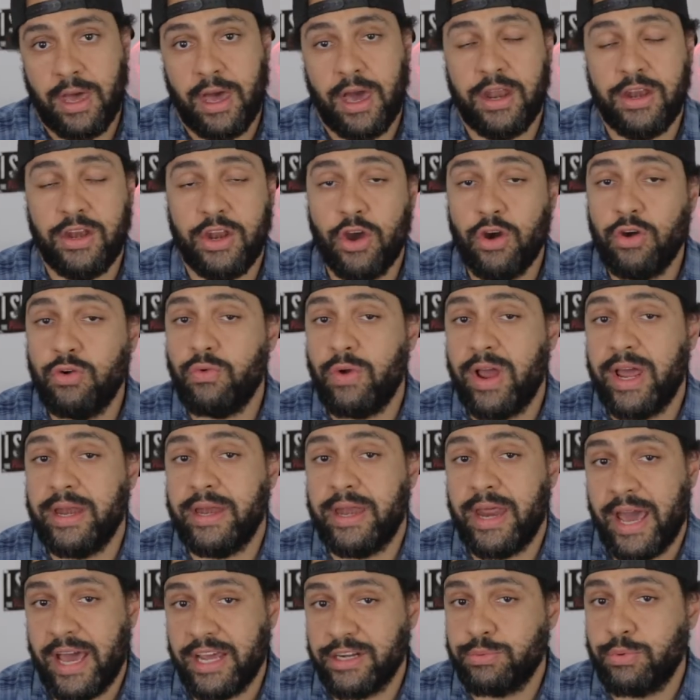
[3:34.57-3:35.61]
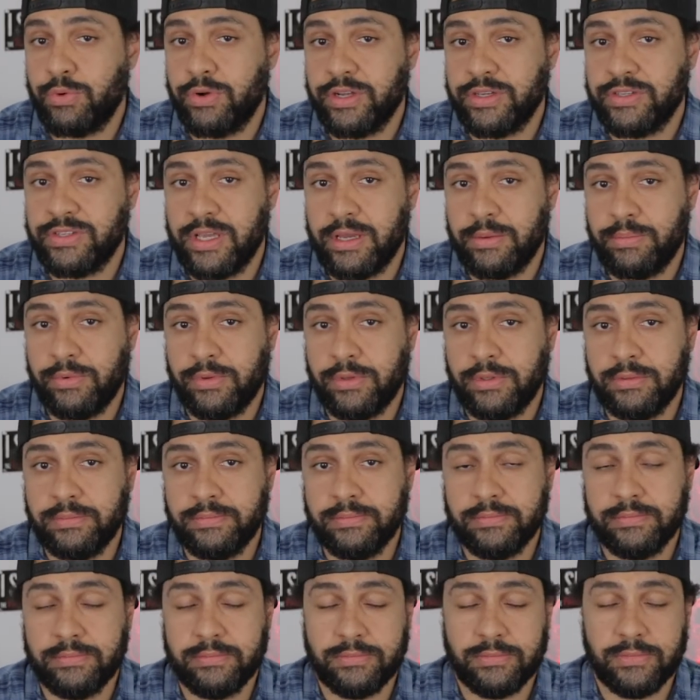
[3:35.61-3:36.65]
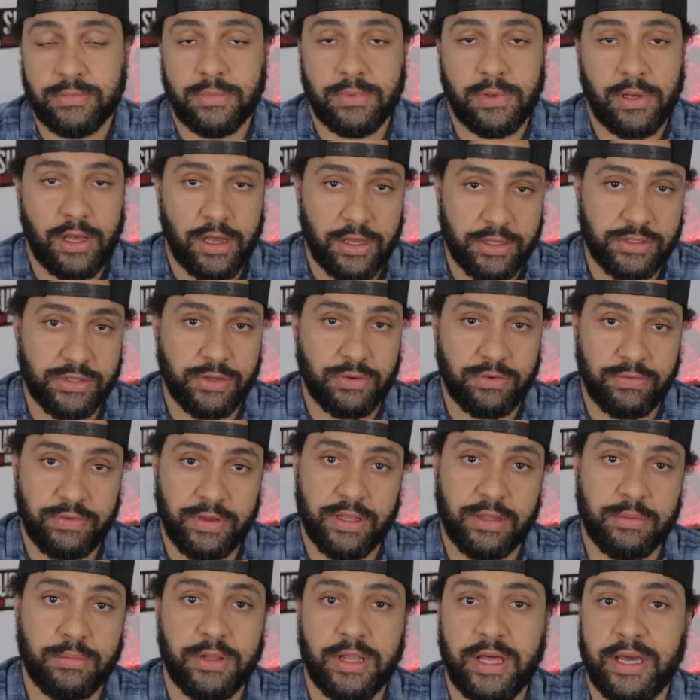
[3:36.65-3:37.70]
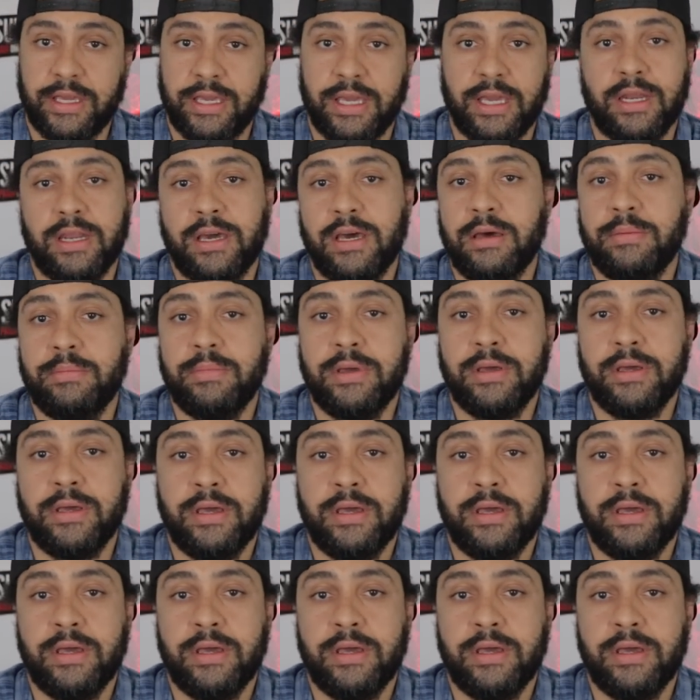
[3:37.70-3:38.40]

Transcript: A Node-RED dashboard example, also available on GitHub,